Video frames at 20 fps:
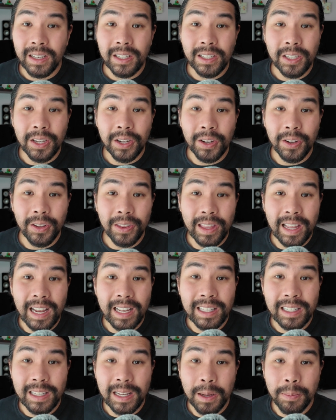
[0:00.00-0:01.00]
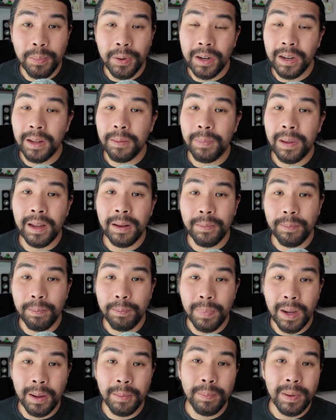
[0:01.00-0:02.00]
So that's a pretty big
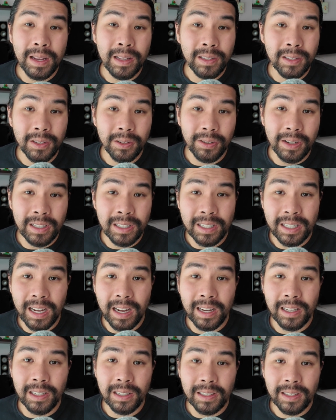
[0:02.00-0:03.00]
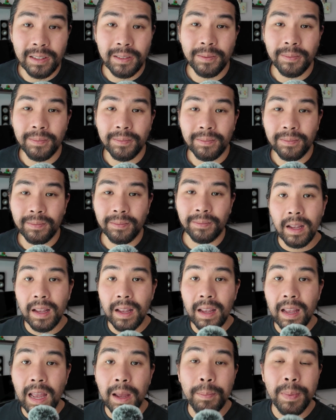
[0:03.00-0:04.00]
bump in screen size.
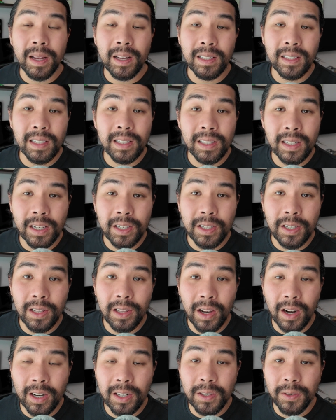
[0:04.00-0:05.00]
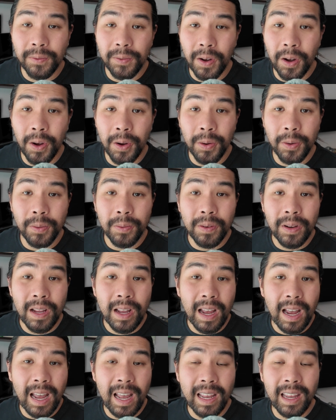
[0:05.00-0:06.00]
And because it's such a large phone,
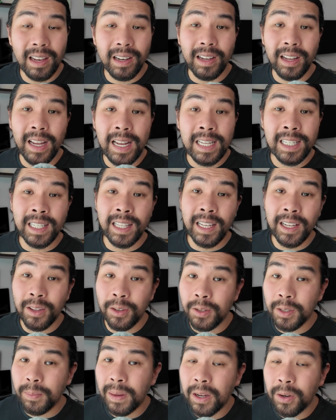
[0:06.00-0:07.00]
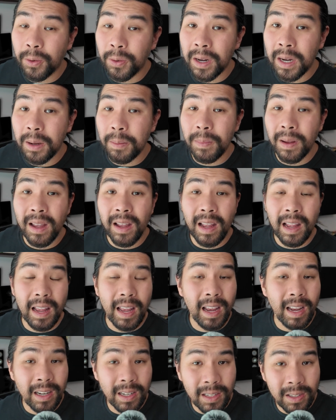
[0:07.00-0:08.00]
I can easily lose my grip
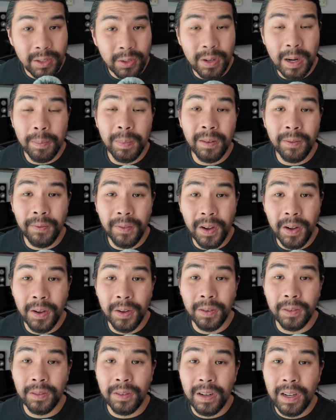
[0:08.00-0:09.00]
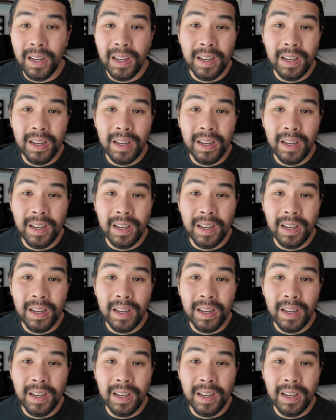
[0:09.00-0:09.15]
and drop the phone.